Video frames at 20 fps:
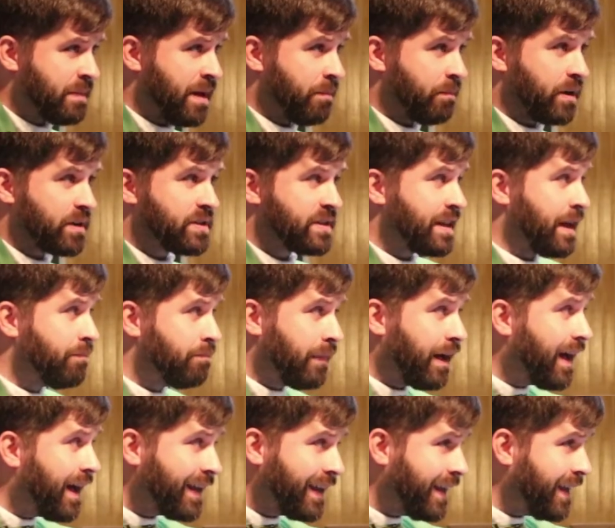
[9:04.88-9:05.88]
member,
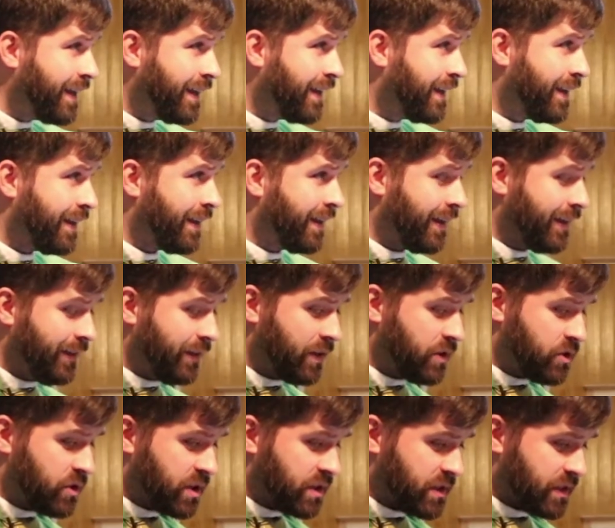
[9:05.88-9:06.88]
somebody
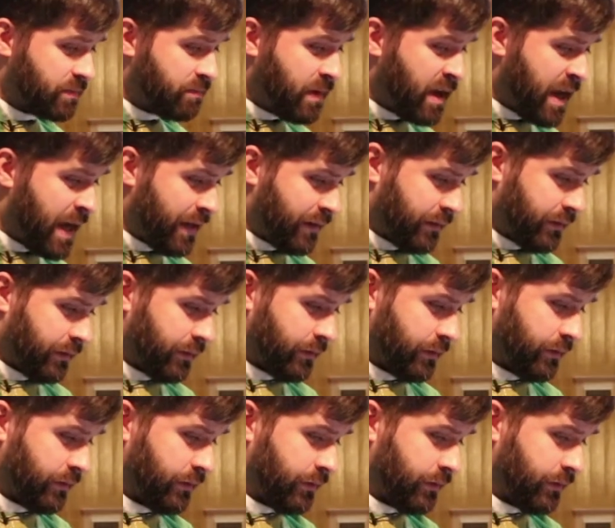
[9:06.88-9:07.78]
you just met.